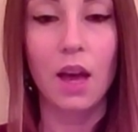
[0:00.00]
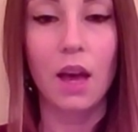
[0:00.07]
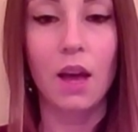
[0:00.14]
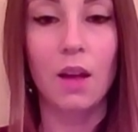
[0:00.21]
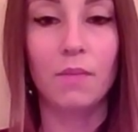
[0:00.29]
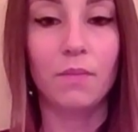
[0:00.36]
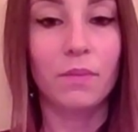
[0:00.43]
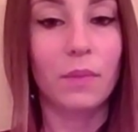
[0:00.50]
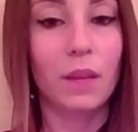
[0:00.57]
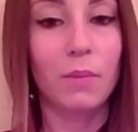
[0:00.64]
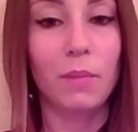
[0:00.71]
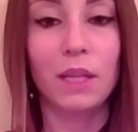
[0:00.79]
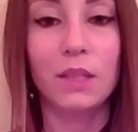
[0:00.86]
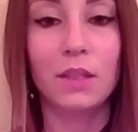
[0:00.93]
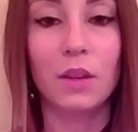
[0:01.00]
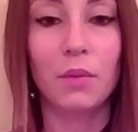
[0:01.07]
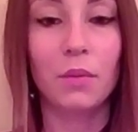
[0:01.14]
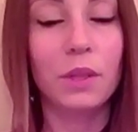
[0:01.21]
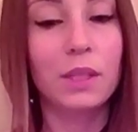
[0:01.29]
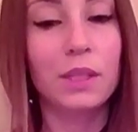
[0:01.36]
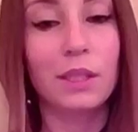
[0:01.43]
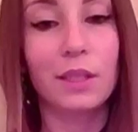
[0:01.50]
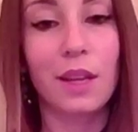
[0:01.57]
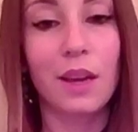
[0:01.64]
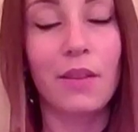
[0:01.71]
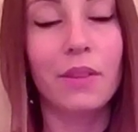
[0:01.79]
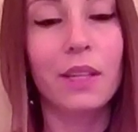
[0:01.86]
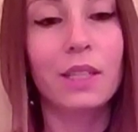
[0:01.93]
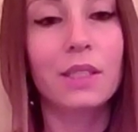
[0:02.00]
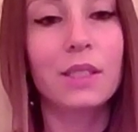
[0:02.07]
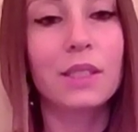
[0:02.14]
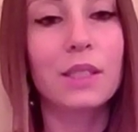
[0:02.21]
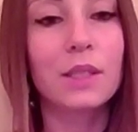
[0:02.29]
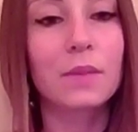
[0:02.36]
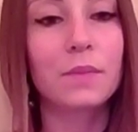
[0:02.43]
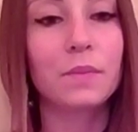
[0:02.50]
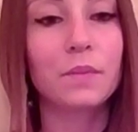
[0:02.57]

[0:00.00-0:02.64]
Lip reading: and based on reason and evidence.